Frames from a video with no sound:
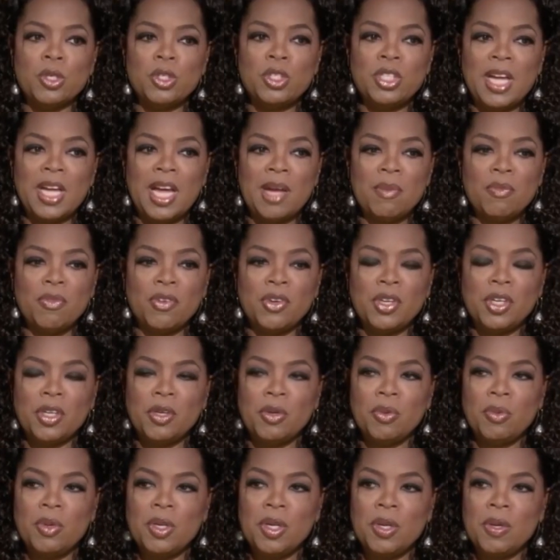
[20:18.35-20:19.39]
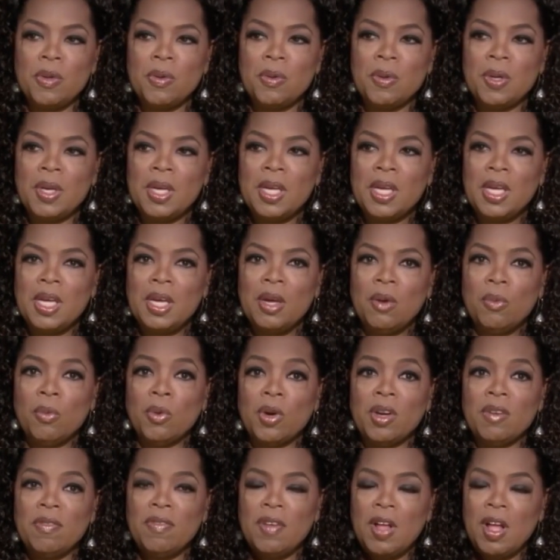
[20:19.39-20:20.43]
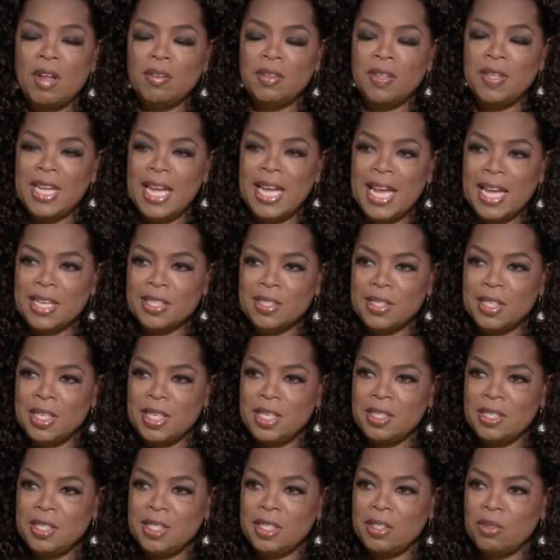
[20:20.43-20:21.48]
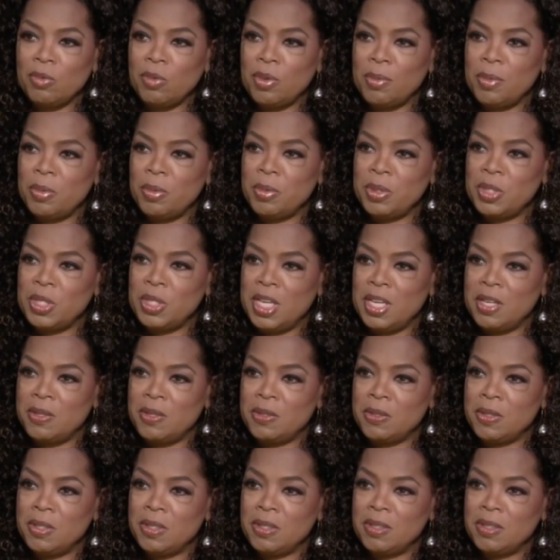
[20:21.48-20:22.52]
time for you when you were involved in the accident and the woman was killed?